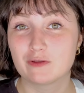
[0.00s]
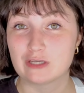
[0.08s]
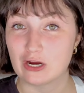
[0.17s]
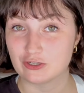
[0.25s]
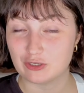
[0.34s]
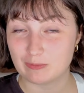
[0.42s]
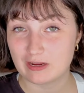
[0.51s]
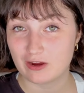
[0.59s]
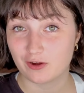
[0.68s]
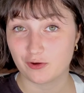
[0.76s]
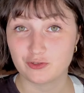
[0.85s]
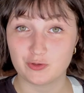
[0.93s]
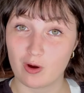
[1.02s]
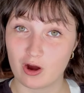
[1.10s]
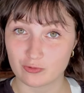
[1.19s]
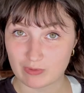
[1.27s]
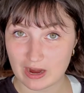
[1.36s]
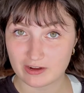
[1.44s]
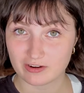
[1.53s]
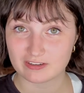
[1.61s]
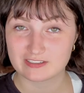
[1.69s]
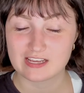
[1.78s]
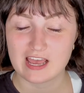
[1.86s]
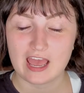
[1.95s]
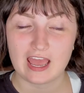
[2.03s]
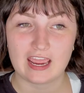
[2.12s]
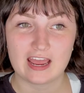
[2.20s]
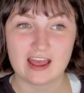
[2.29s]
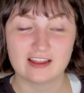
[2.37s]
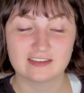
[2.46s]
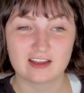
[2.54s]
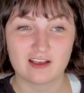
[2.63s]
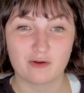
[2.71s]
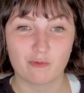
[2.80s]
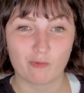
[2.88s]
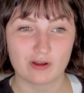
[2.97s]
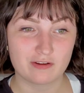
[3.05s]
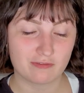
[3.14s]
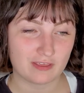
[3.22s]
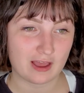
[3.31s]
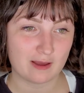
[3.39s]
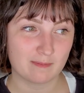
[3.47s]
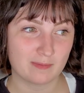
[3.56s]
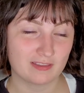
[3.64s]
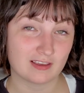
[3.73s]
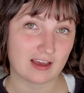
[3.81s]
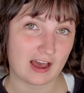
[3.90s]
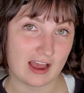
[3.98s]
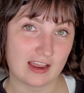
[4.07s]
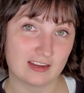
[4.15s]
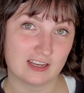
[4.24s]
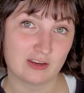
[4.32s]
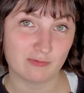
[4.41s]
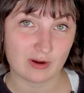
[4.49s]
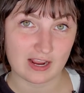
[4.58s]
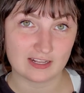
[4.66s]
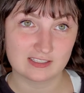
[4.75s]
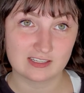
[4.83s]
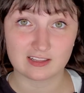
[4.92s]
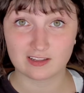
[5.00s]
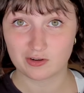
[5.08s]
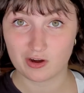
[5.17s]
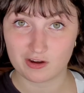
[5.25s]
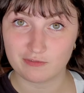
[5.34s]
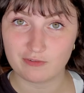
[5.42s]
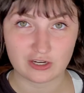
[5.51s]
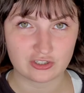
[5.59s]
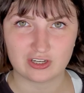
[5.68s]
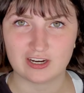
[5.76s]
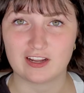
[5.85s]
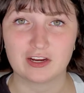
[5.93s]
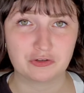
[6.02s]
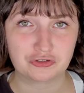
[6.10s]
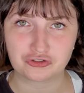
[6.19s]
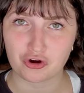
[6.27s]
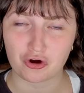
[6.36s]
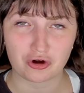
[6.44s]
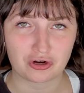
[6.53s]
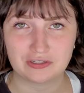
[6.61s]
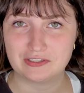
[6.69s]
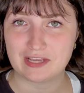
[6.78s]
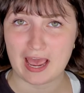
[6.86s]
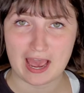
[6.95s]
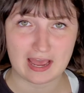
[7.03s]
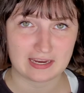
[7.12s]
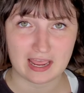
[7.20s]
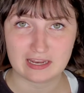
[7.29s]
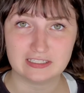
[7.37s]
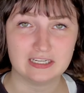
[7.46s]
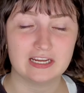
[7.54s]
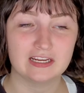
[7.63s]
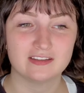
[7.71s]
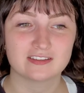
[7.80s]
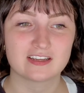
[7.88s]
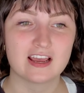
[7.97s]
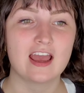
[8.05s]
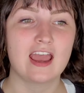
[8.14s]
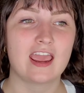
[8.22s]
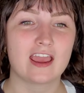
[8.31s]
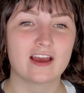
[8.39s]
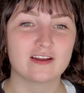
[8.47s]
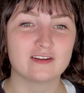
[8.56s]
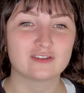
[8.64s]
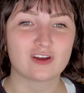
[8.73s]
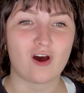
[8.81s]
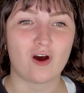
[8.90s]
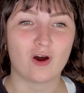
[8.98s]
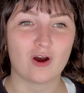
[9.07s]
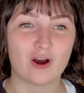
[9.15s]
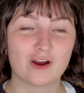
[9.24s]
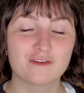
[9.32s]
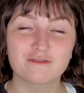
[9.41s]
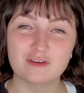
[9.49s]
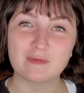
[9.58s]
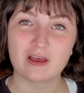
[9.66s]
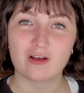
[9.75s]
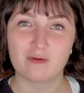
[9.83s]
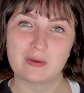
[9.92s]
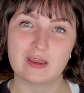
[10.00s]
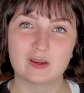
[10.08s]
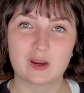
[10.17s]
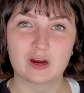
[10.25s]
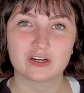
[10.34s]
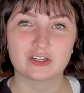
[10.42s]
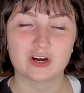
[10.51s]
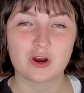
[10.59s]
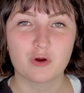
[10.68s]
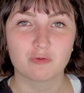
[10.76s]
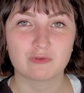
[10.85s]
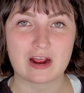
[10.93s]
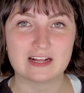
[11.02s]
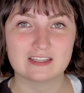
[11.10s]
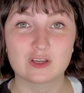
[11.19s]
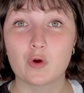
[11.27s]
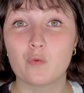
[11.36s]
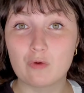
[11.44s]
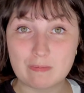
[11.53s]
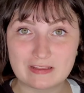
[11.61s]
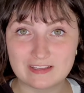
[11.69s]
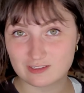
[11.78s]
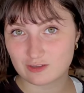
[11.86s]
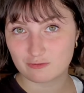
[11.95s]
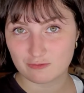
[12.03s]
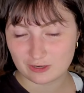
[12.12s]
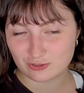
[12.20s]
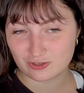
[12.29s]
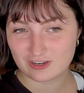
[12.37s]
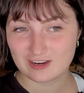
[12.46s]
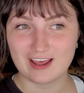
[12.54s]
our 2 main characters who are writers, and one of them, the guy, he writes literary fiction, like dark, sad endings, and our female main character writes women's fiction,